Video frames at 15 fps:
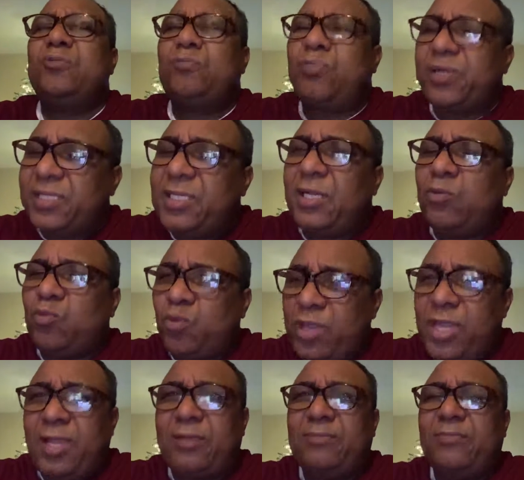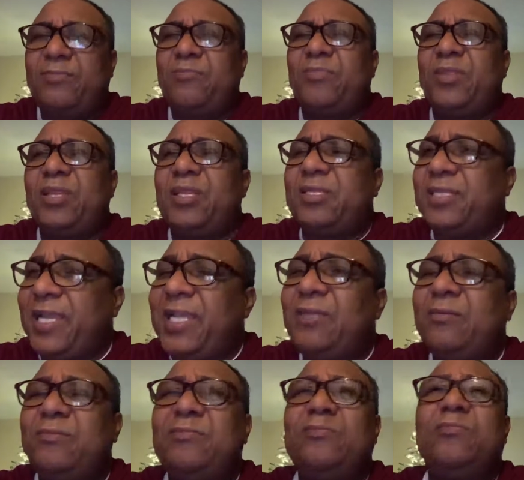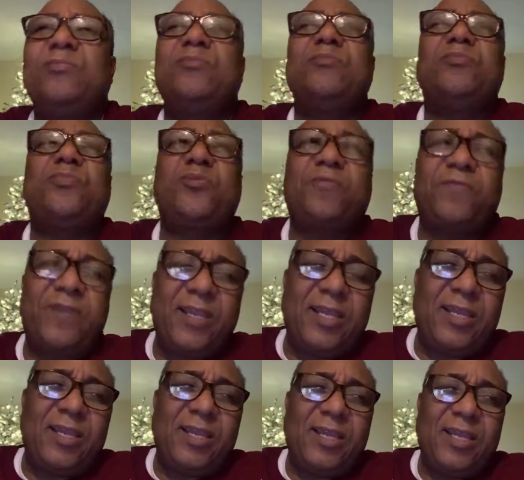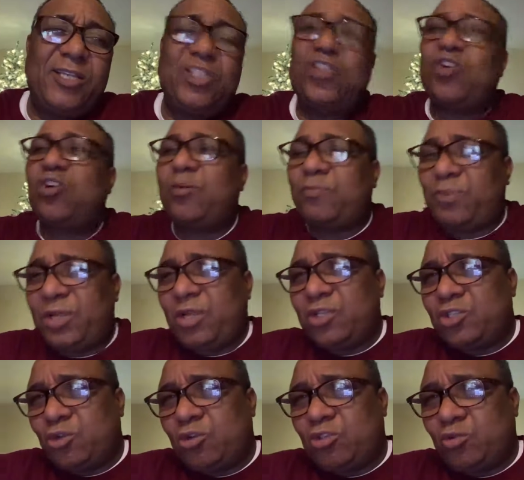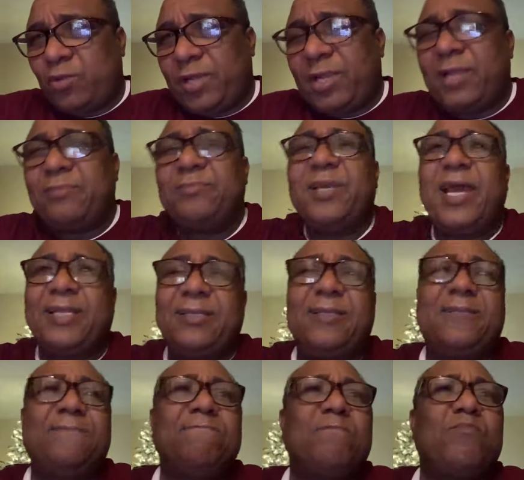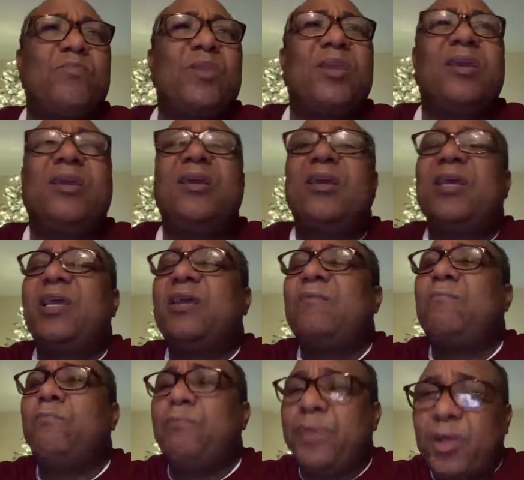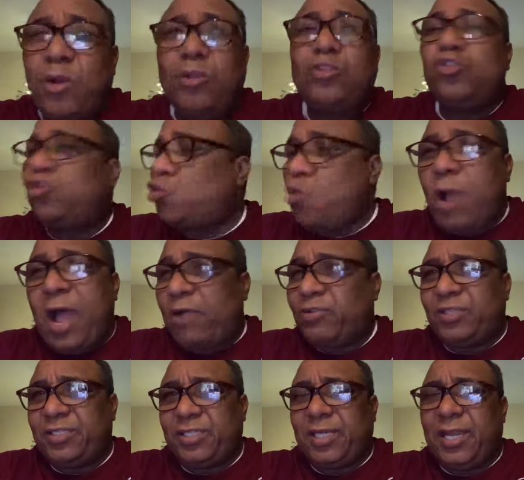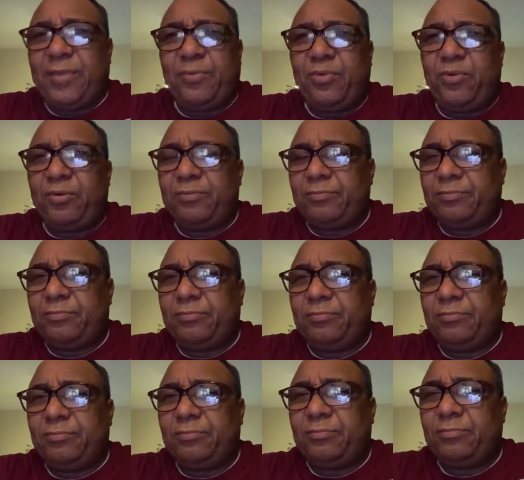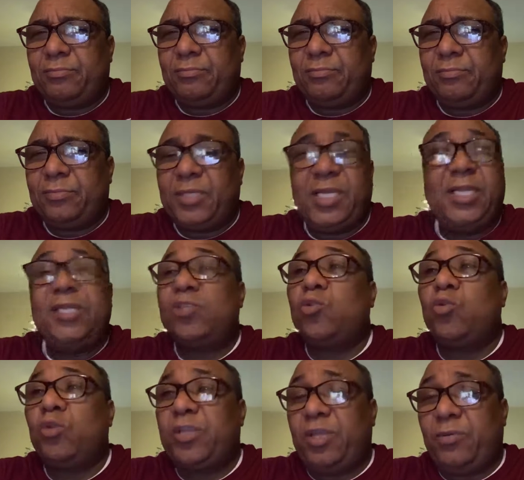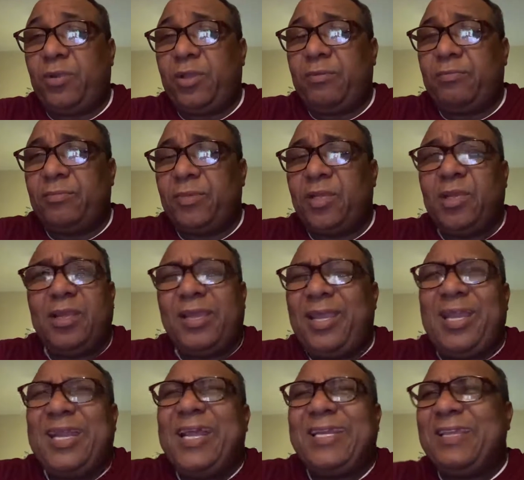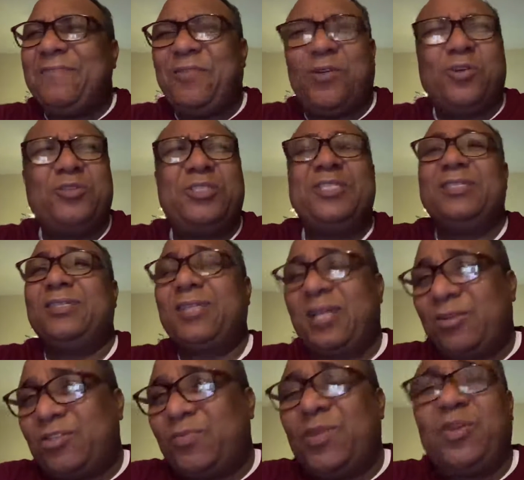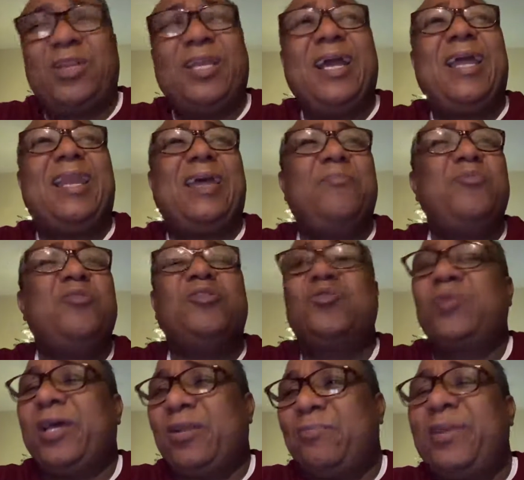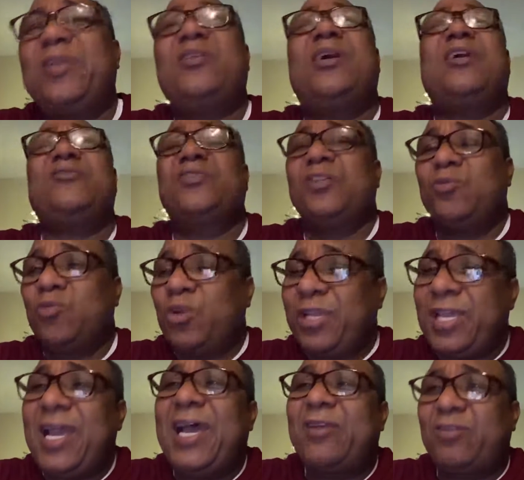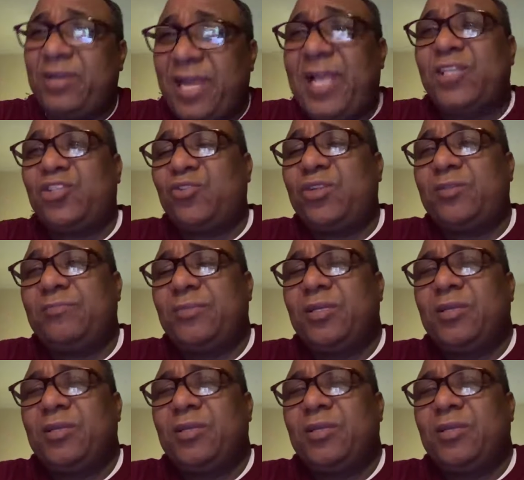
President Weah, then a soccer player, George Weah, athlete, built 2 houses in Liberia in his whole career. And not even a decent house, because they got Liberians who got a better house than the one he had on 9th Street.